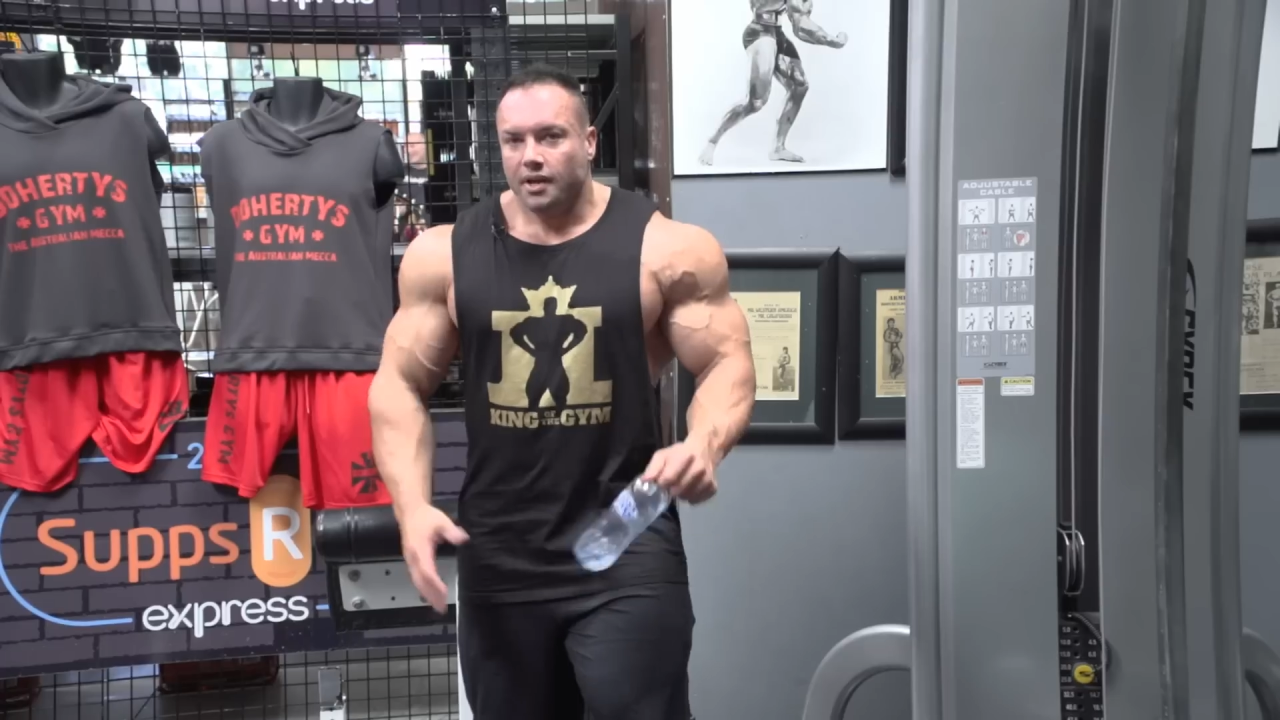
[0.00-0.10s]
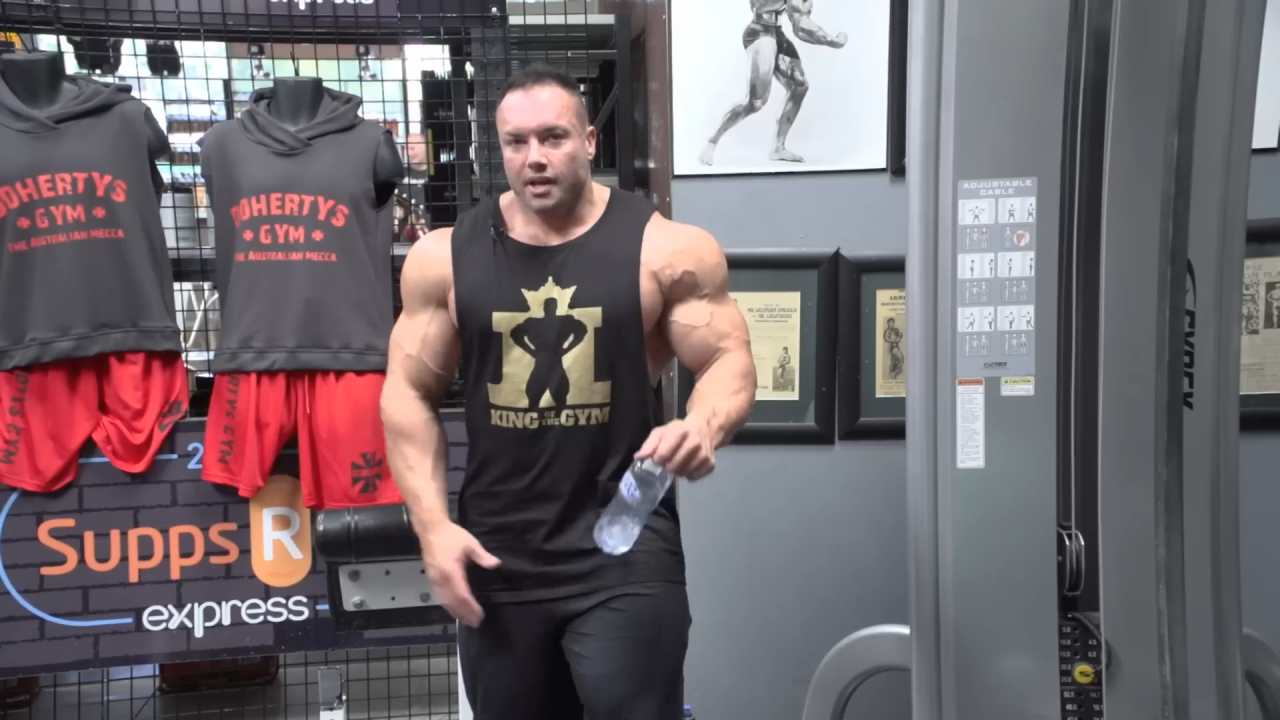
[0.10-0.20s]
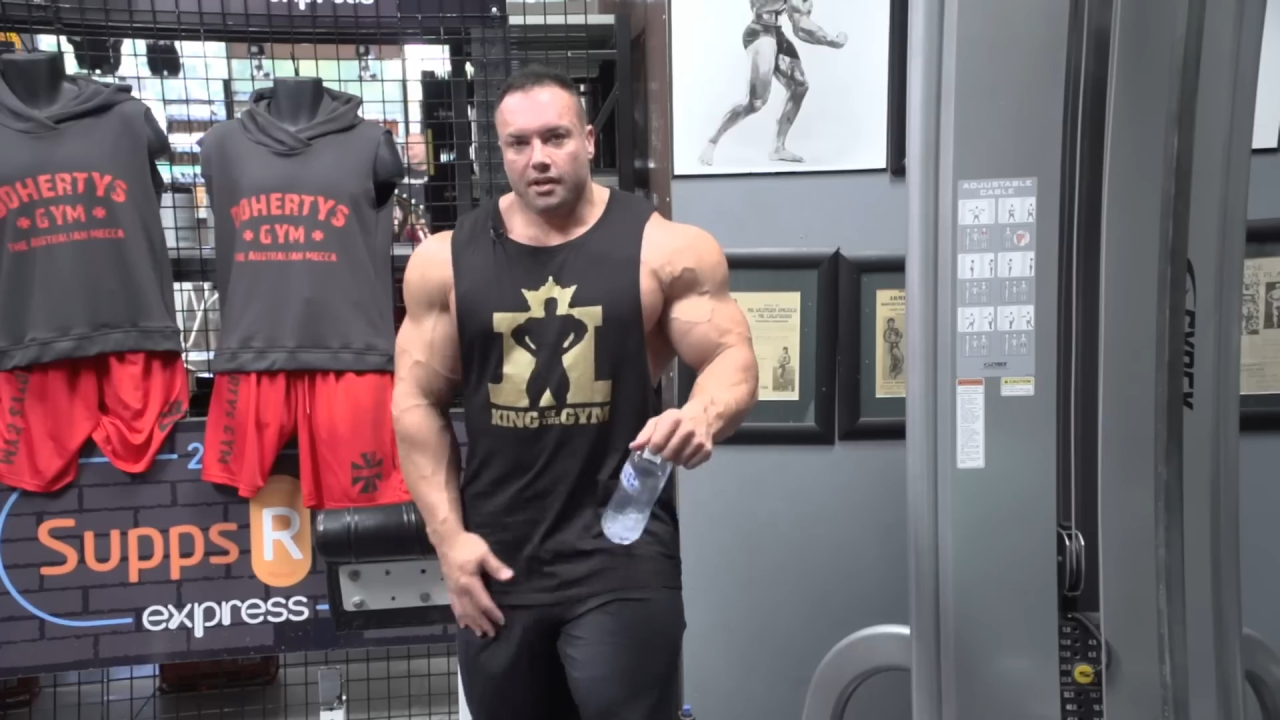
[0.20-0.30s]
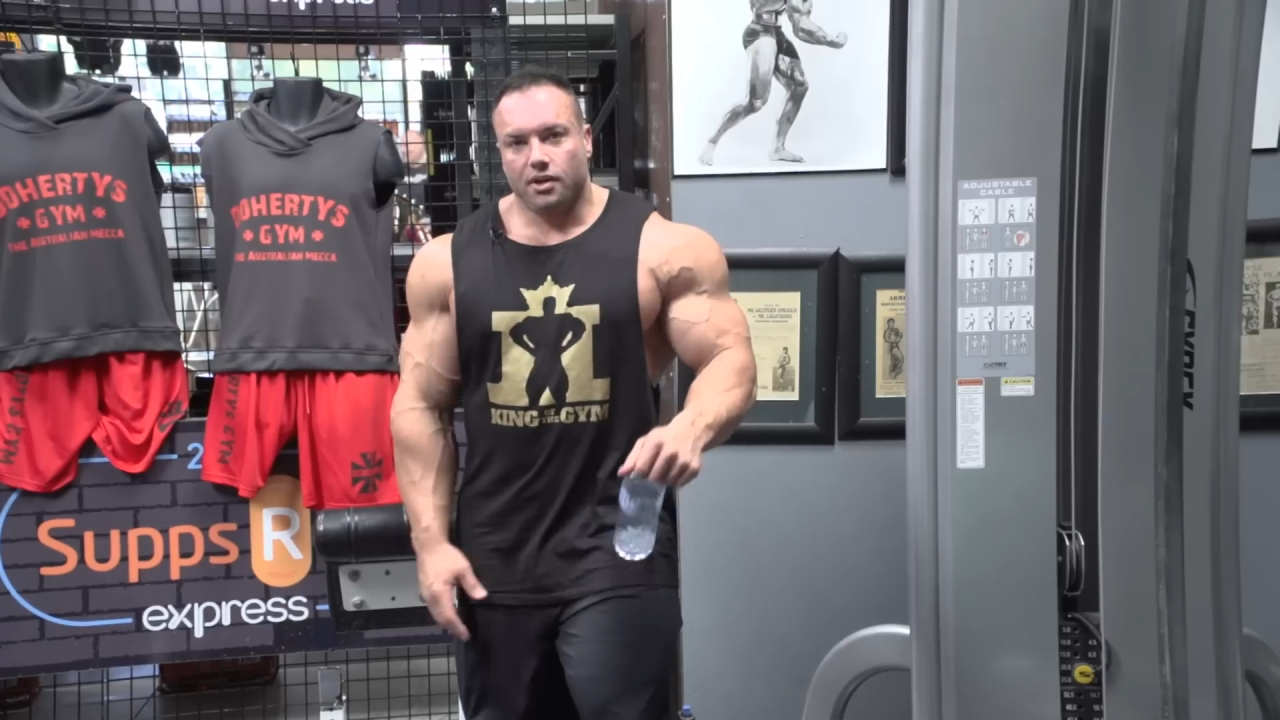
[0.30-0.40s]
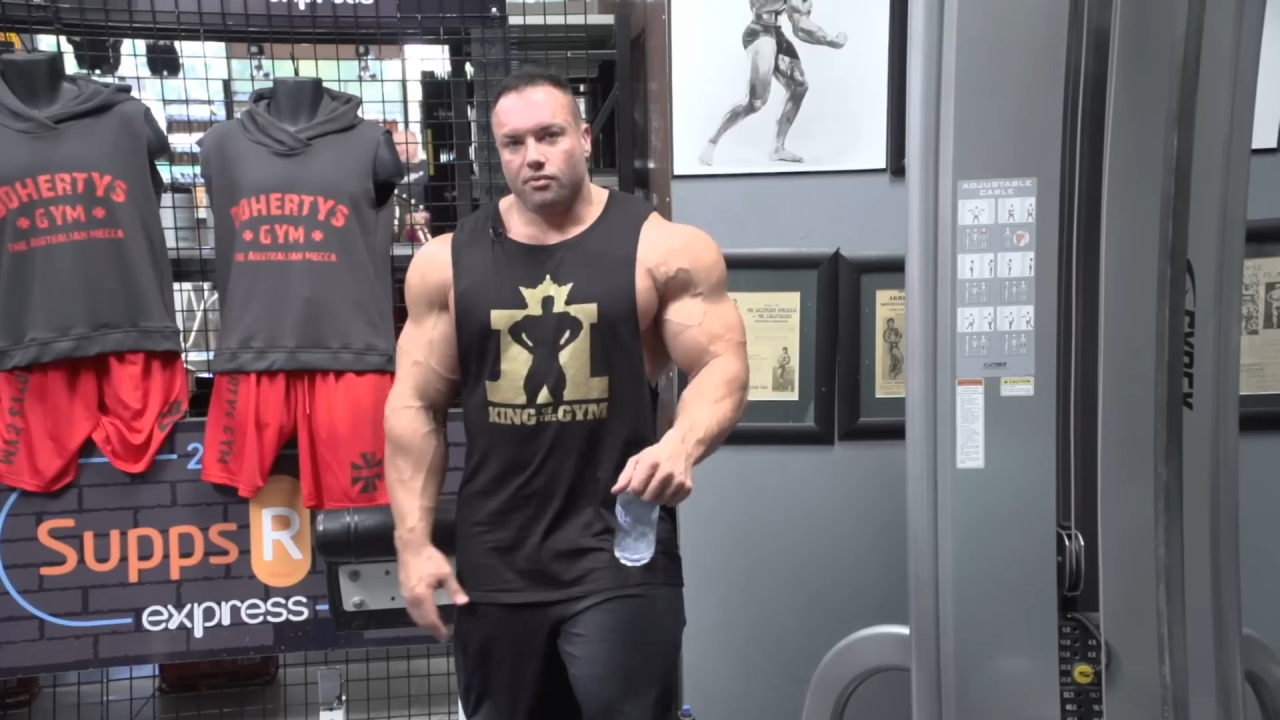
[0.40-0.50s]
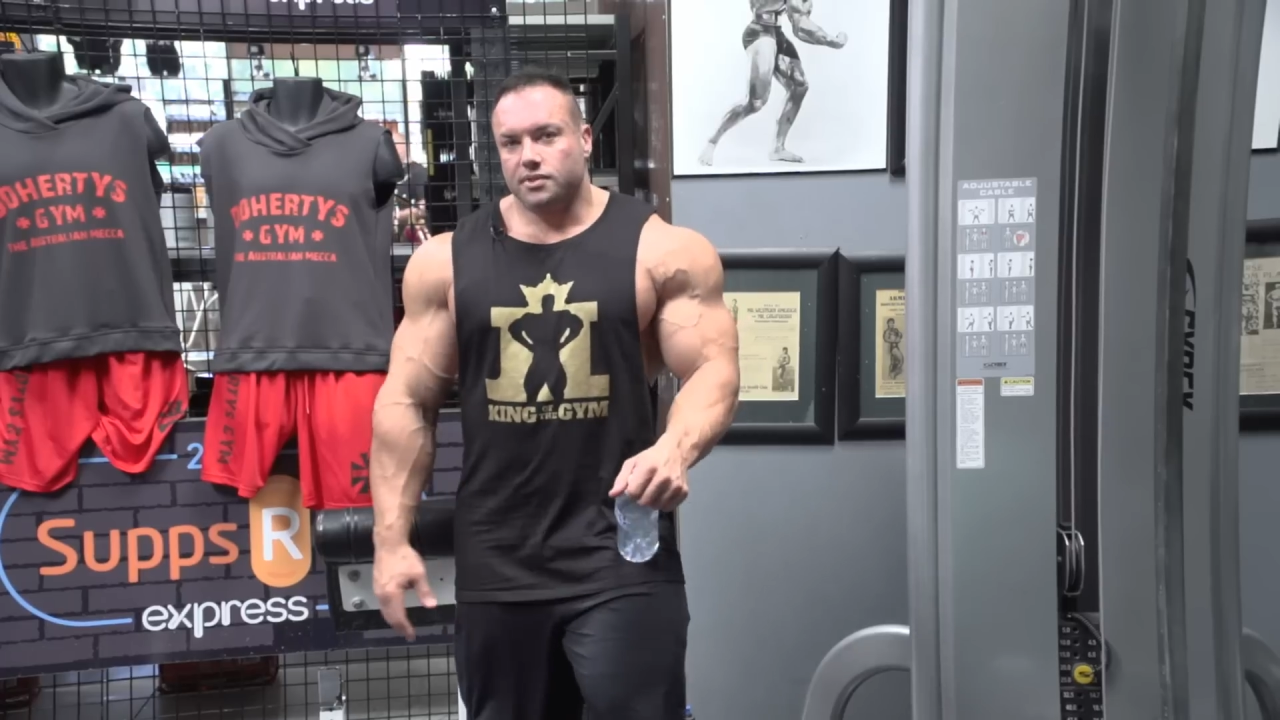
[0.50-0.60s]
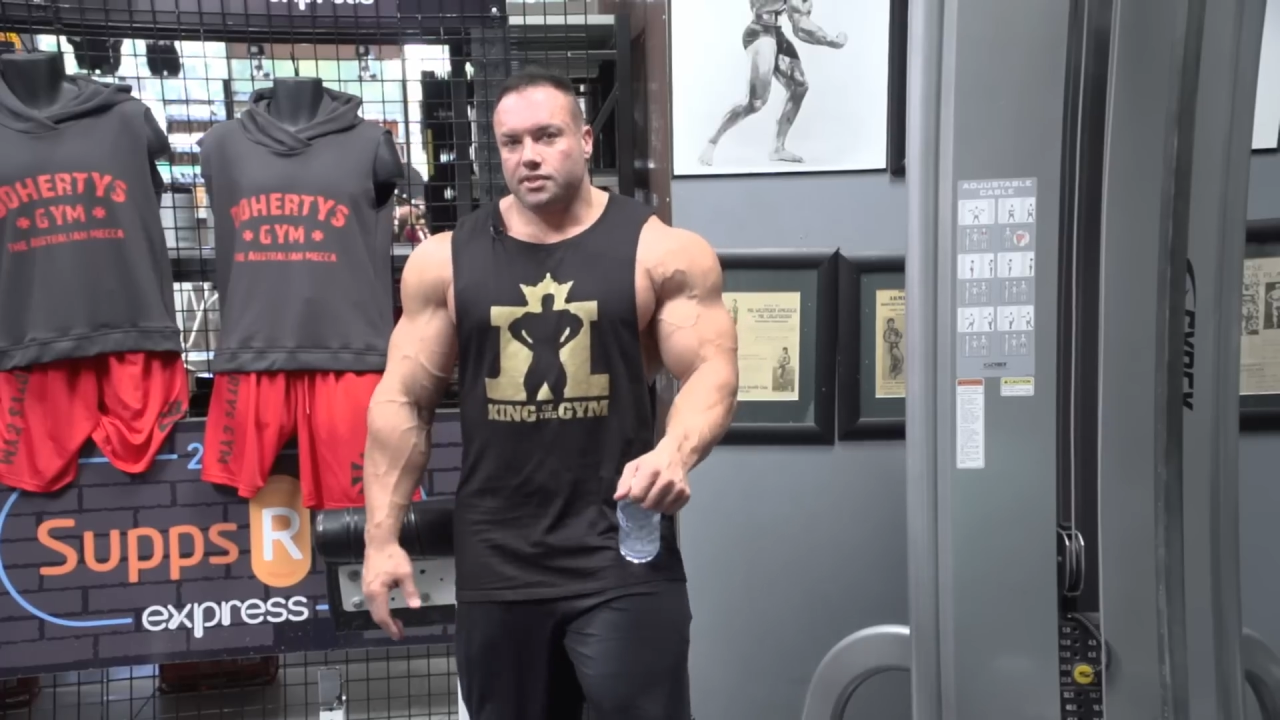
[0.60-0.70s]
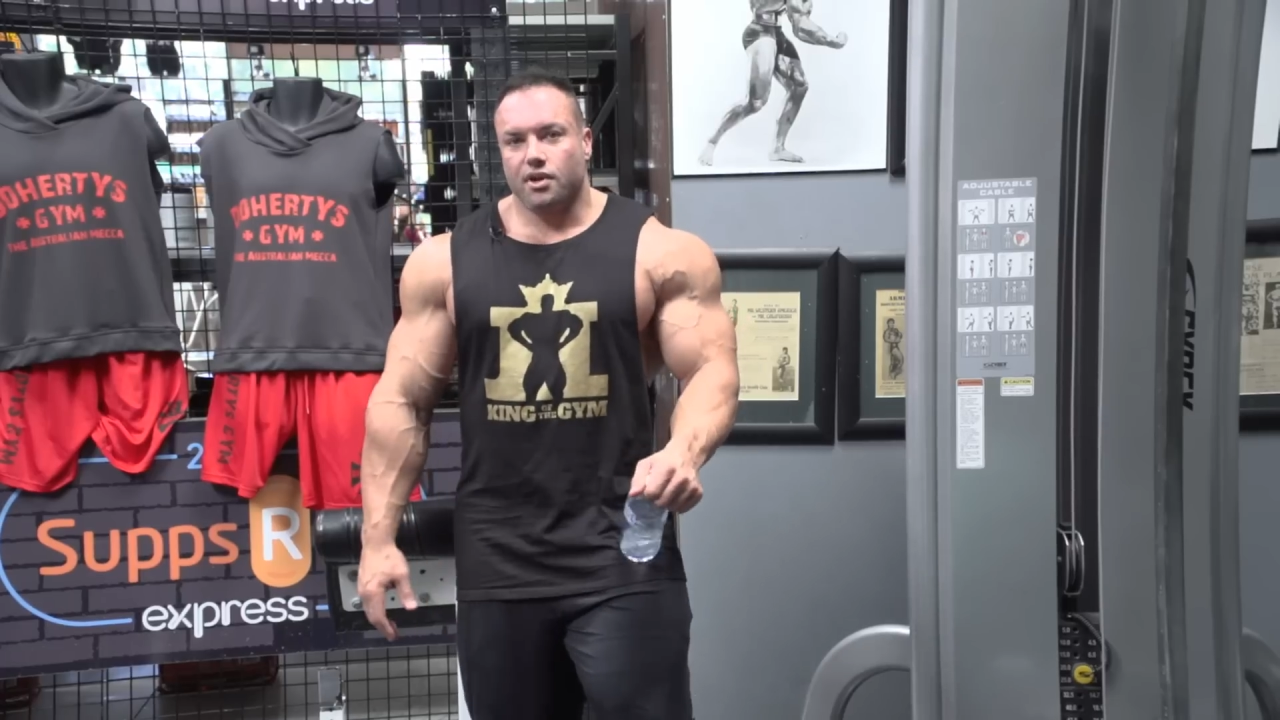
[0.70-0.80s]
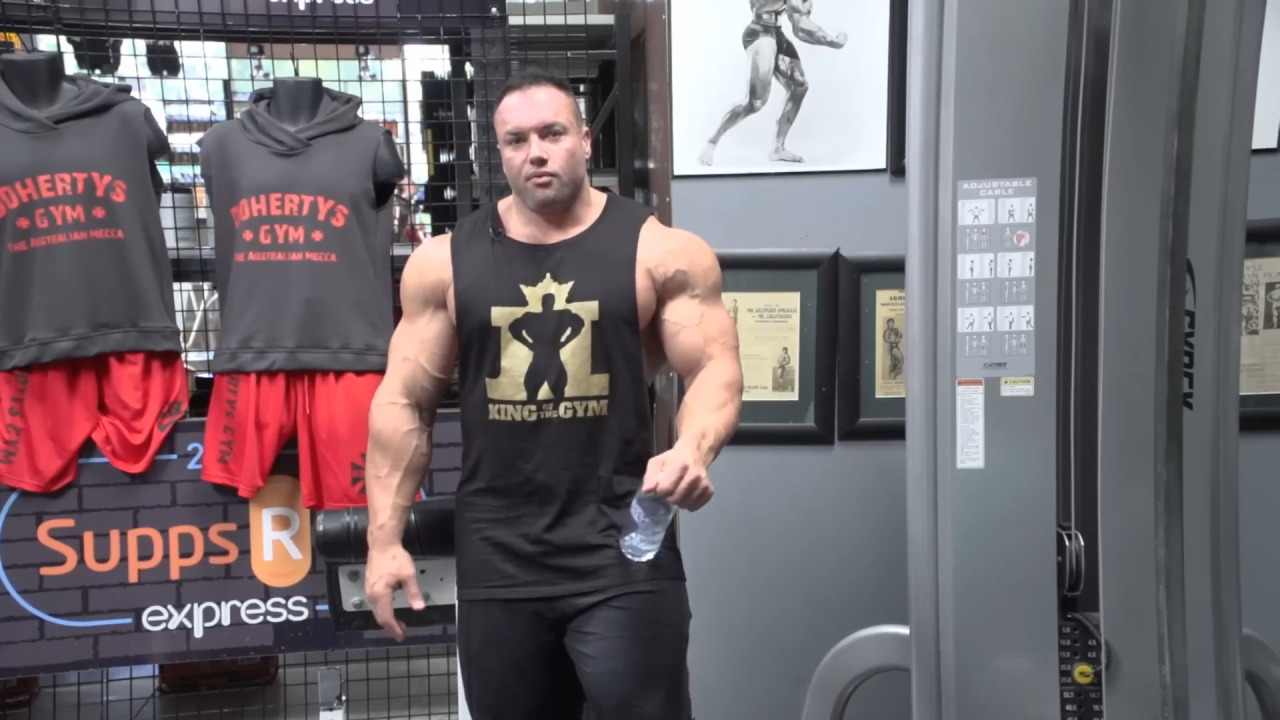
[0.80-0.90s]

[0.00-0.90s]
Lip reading: yeah, don't